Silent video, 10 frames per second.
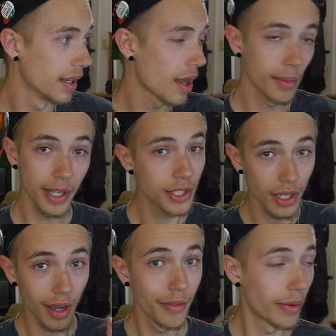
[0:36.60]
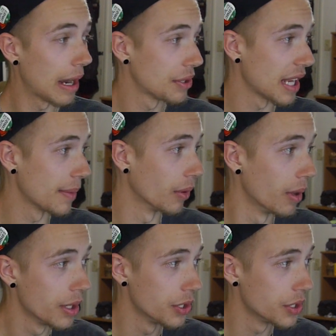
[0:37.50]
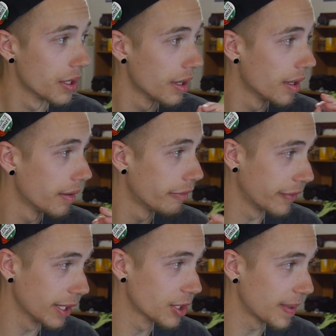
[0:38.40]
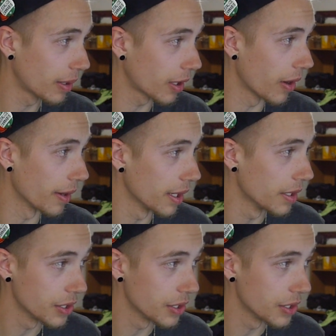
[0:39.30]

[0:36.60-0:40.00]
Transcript: Noble Knights of the Round Table. Field spell card.